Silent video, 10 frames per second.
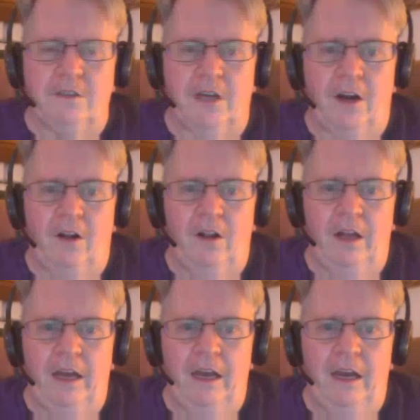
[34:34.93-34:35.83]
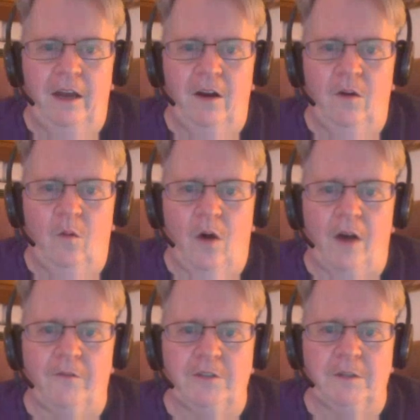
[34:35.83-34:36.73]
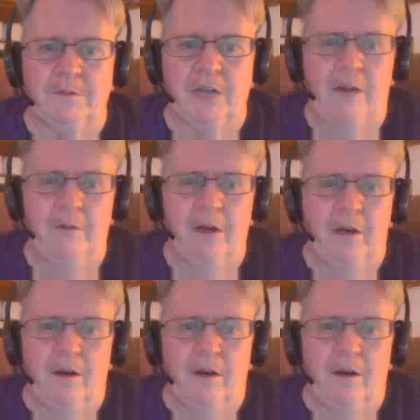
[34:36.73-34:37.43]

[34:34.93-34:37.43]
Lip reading: tunnel and walk for some time,